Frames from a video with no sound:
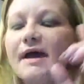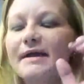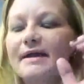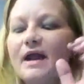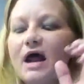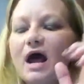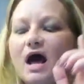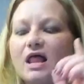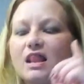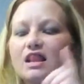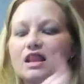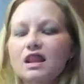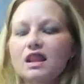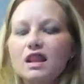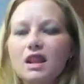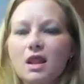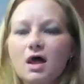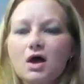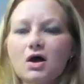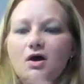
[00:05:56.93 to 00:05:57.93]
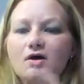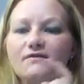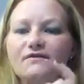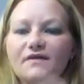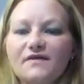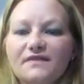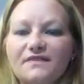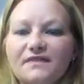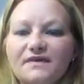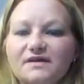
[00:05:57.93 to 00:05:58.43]
and I
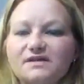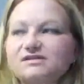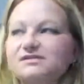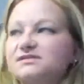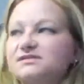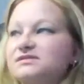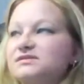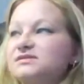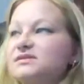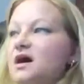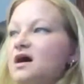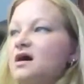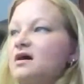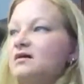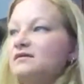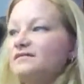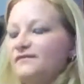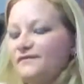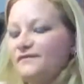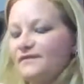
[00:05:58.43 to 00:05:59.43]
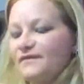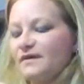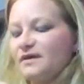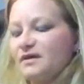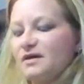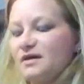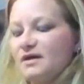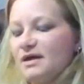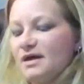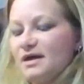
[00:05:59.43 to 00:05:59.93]
love this stuff.
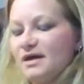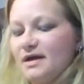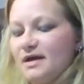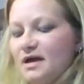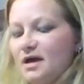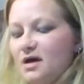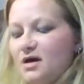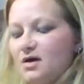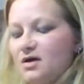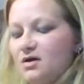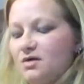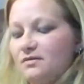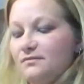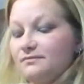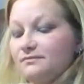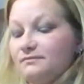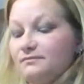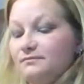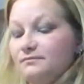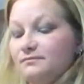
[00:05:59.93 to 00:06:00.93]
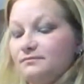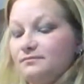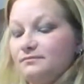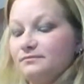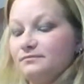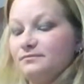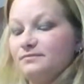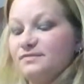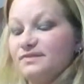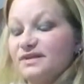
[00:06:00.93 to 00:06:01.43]
Um,
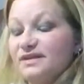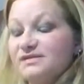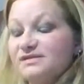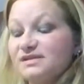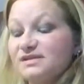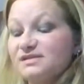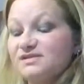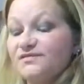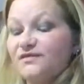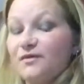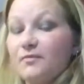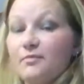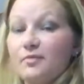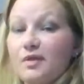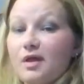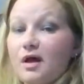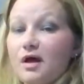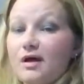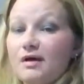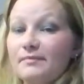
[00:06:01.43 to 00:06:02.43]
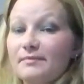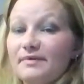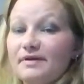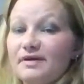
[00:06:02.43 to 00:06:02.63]
this is for blonde